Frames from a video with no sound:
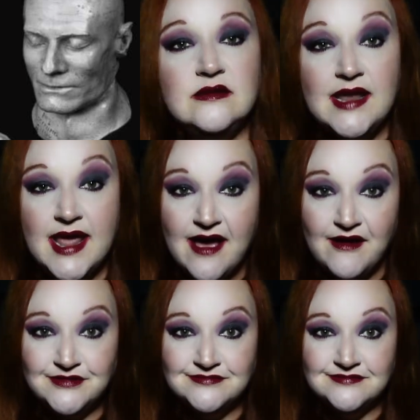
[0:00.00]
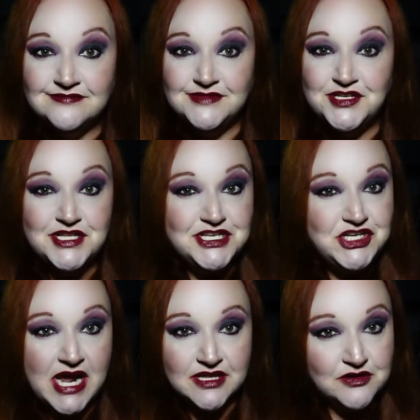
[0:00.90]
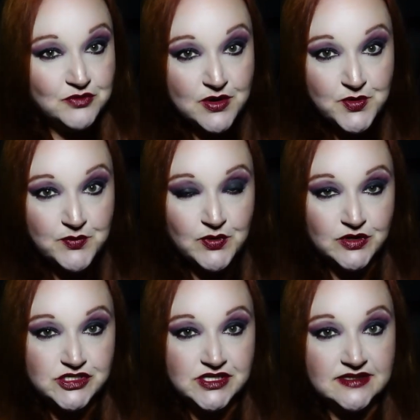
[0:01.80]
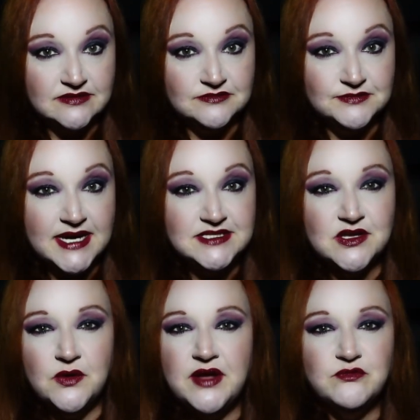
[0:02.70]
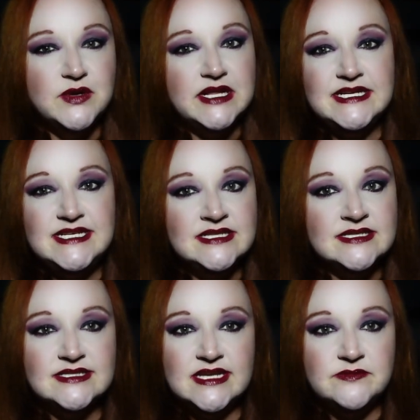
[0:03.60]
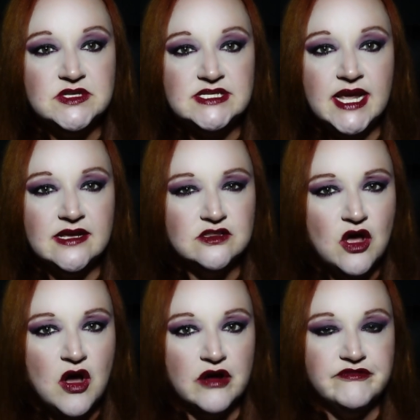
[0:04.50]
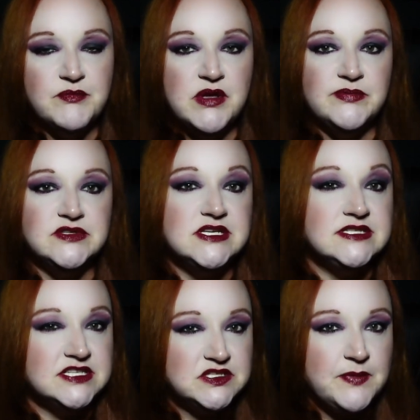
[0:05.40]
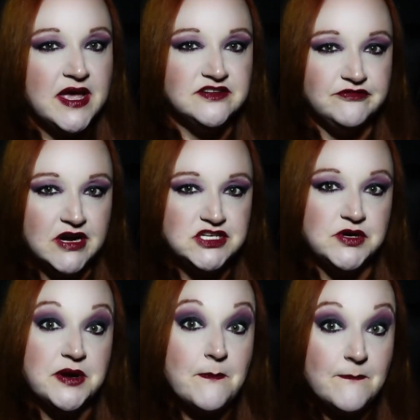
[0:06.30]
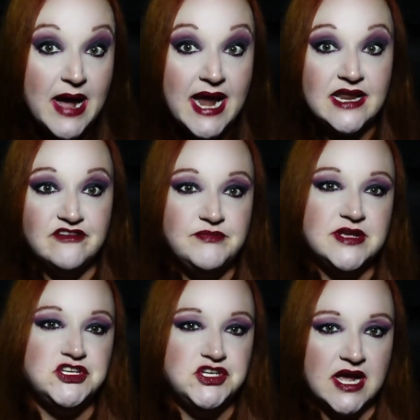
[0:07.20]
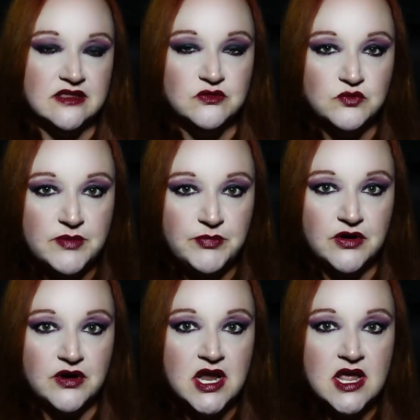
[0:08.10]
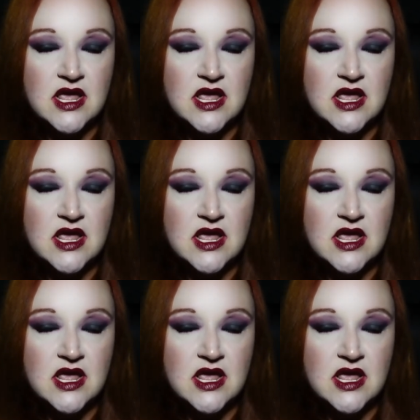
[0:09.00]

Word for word: Now, to the Jack the Ripper portion, right? So it really didn't seem to take long for people to suspect Frederick might have been Jack the Ripper.